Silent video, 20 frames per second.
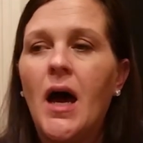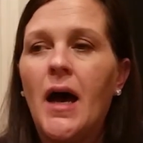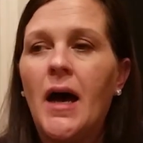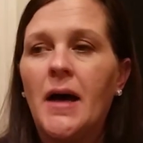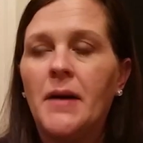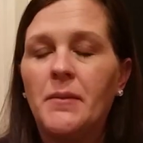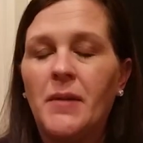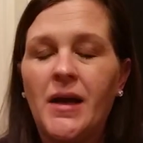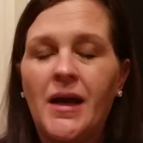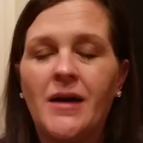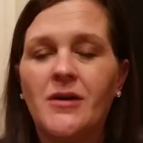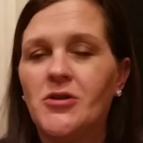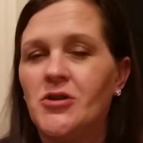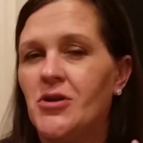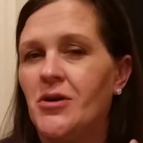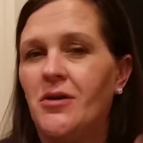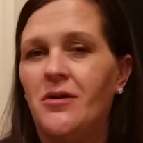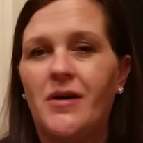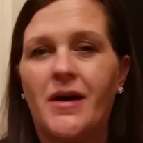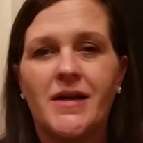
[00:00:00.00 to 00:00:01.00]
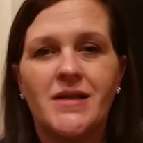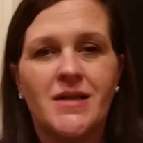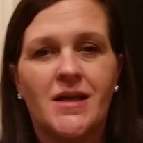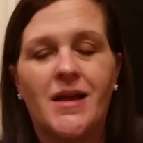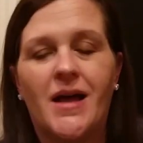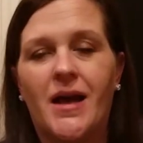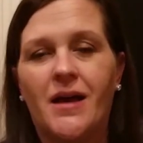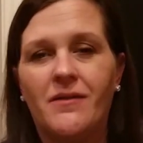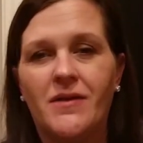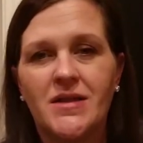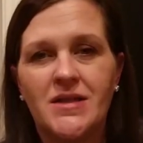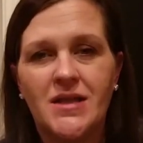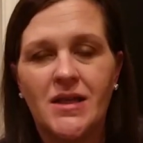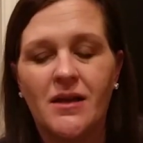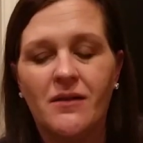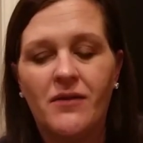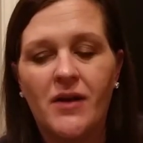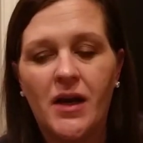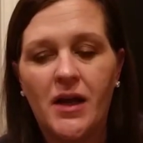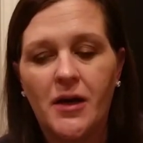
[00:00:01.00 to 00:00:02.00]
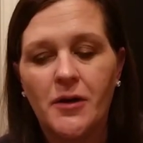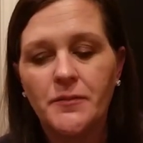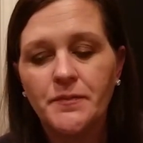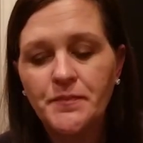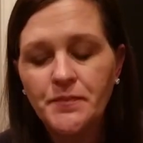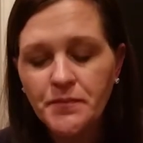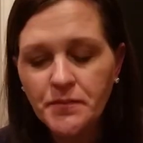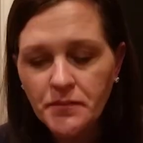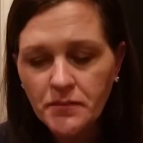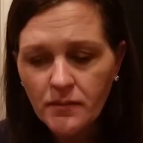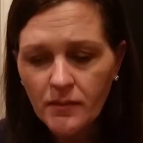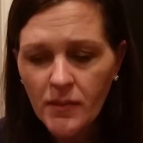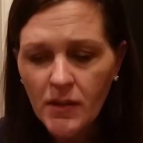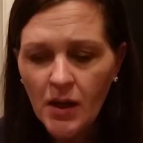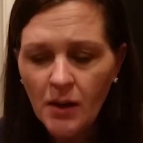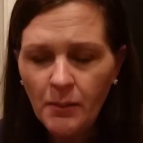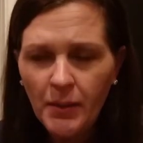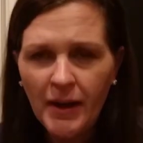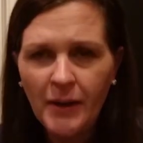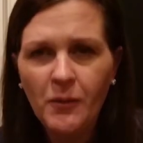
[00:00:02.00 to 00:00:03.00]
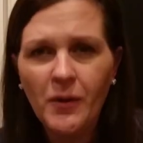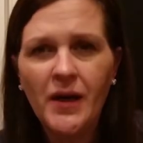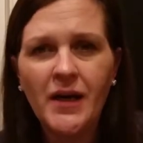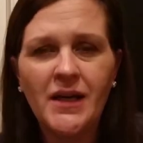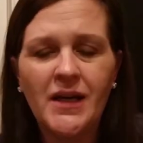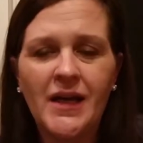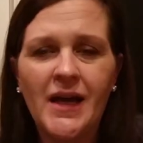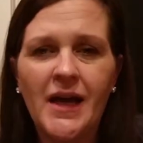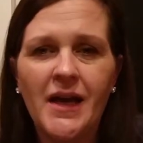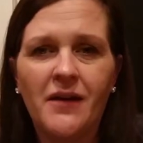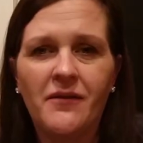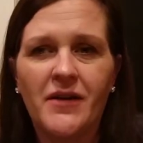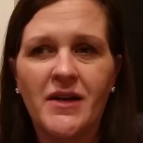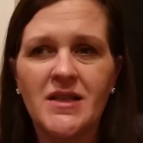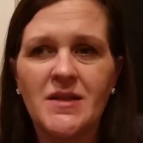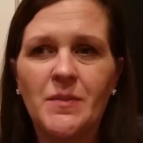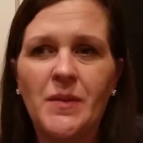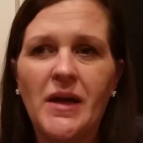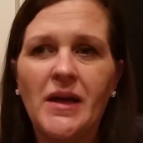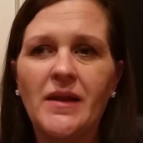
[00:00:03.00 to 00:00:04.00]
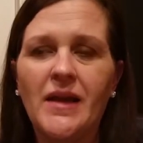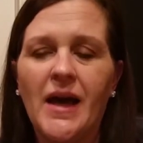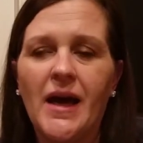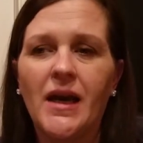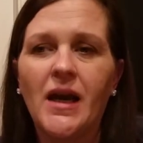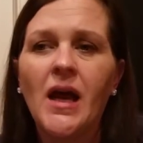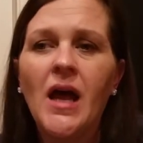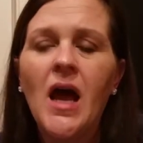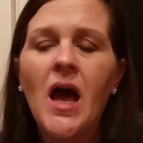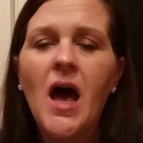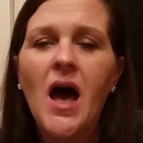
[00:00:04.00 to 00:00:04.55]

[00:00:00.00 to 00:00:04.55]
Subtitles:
And I'll show you guys a lot of this in the video, but I wanted to kind of explain that.